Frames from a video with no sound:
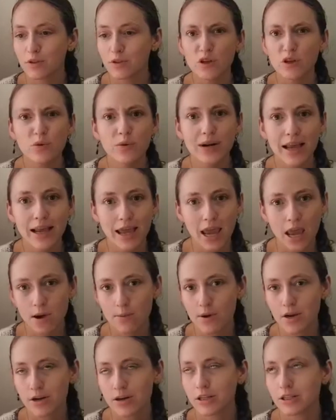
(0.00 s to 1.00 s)
do what I
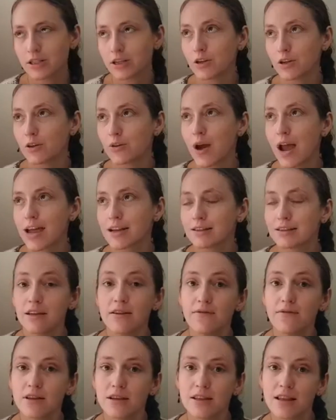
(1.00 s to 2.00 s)
came here to do and
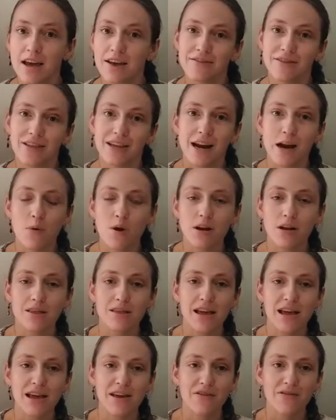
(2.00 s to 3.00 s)
live the life that I want
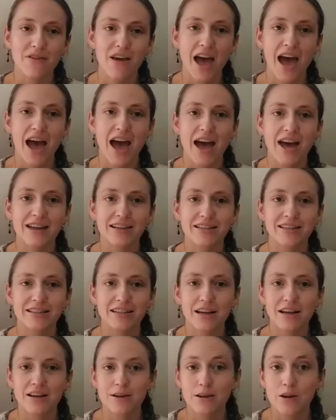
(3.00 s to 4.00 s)
to live and,
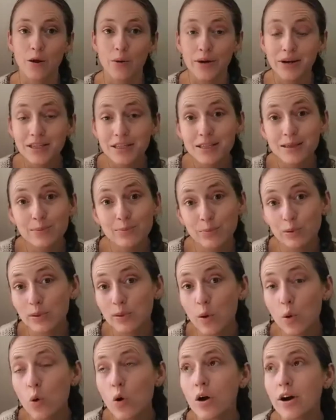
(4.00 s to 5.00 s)
you know,
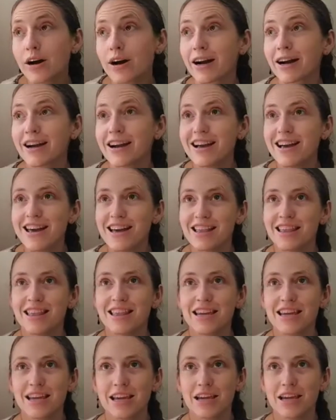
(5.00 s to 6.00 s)
explore
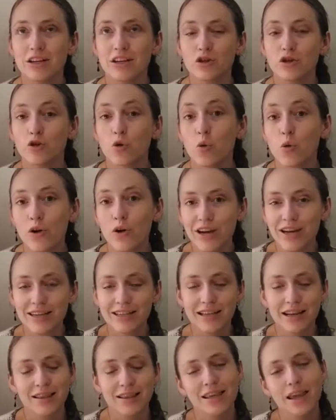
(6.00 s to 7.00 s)
the
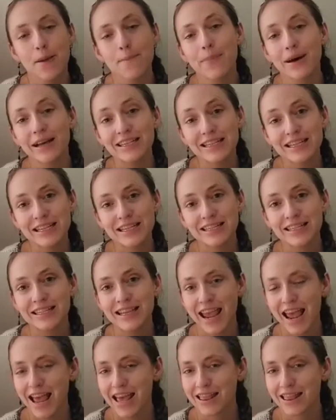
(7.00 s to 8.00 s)
joys and the
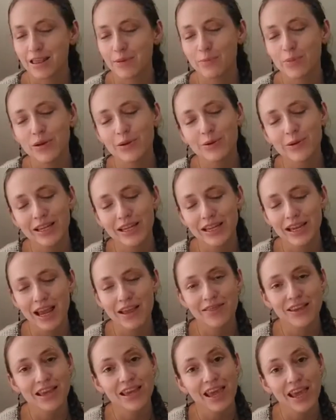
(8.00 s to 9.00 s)
abundance and the beauty
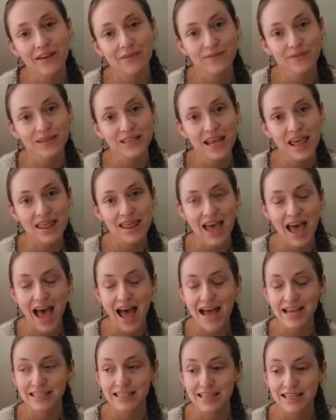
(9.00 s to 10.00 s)
and the gifts
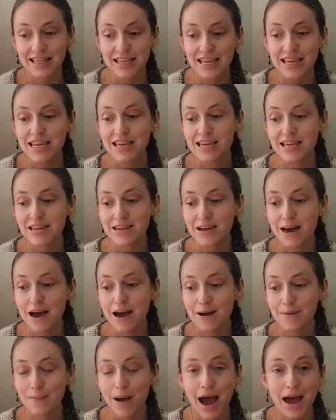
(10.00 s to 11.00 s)
that the
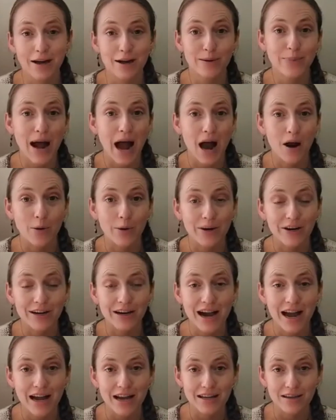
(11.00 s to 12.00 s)
higher
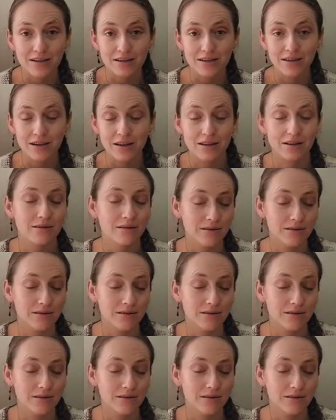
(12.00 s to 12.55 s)
power has